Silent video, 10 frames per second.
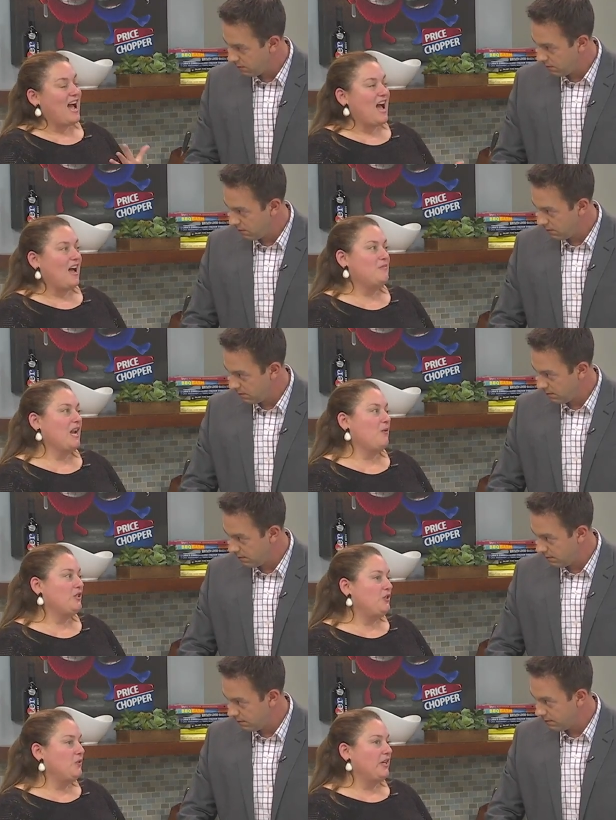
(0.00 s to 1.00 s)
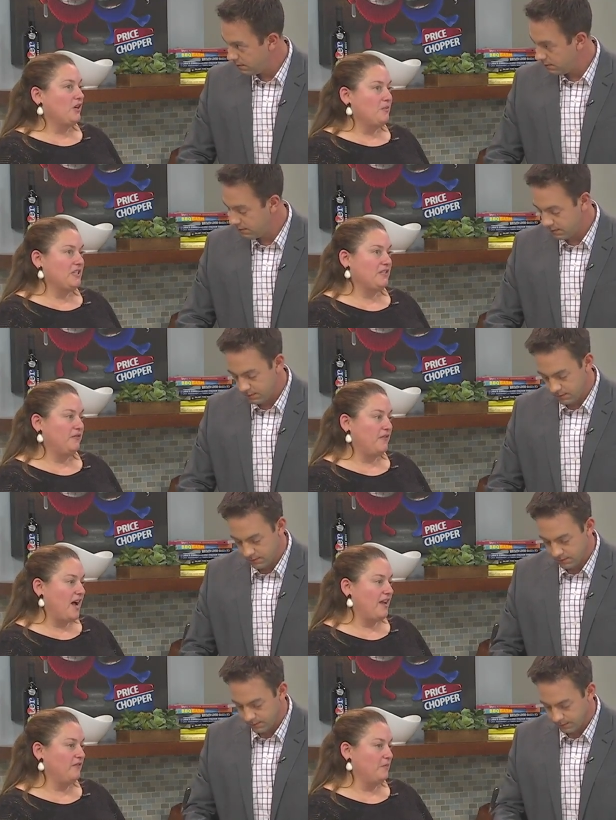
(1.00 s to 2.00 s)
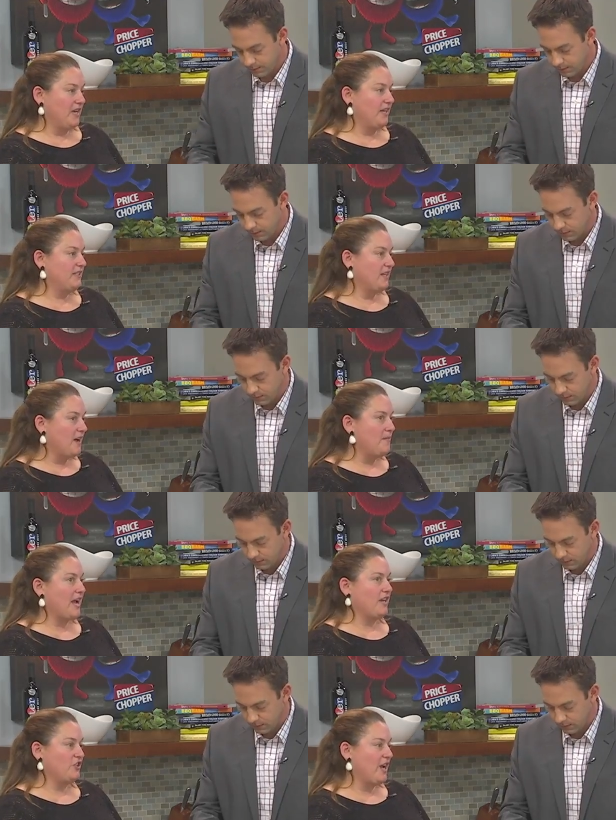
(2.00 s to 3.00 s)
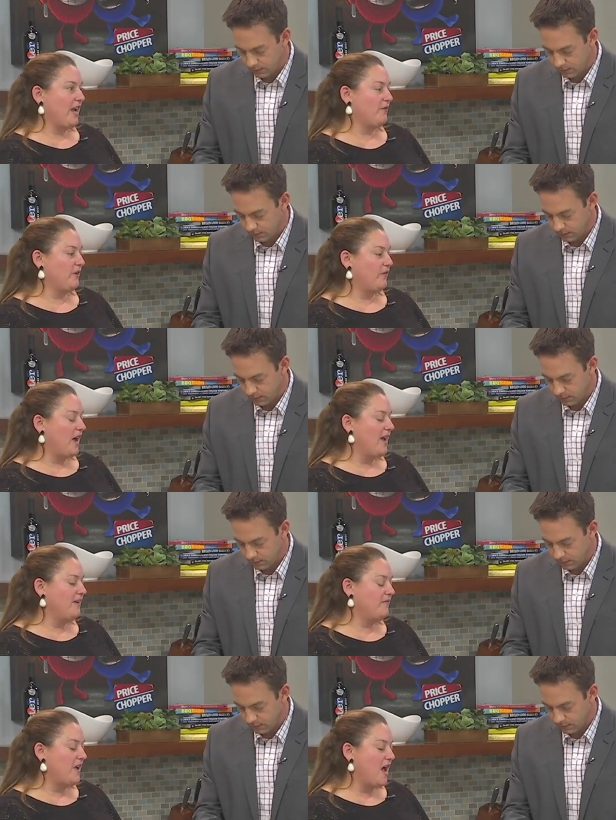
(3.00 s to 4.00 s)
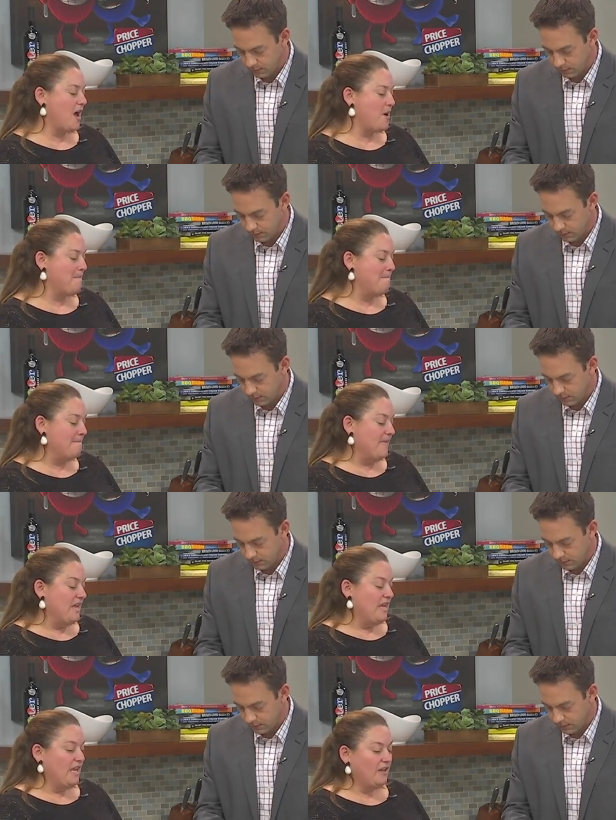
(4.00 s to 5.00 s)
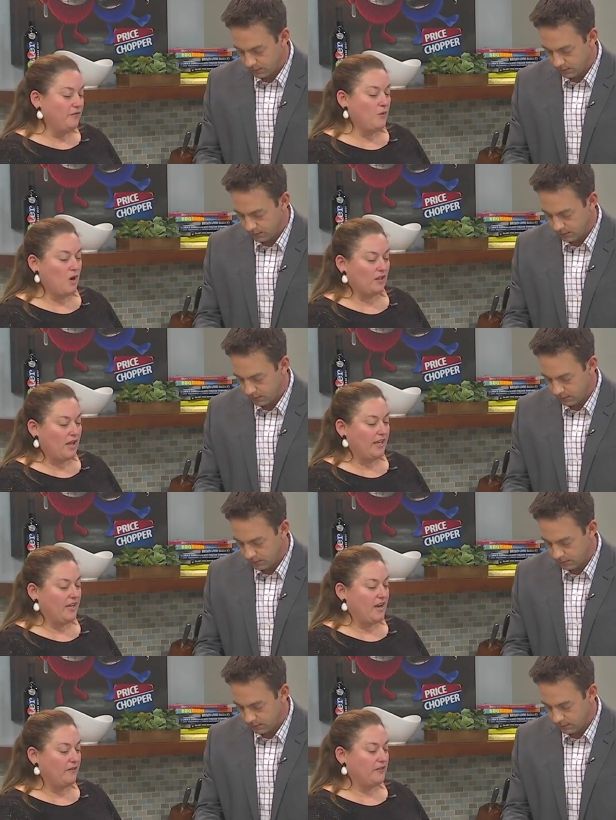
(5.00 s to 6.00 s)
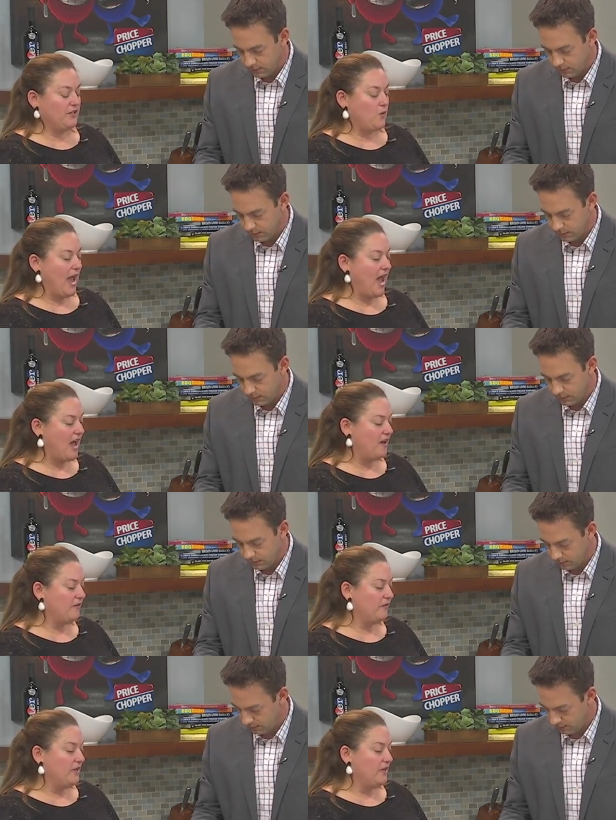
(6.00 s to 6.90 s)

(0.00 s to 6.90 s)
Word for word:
Speaker 1: I mean, I would do increments of five minutes and mm -hmm. come mm-hmm. back and check every five. Um, if you are lucky enough to have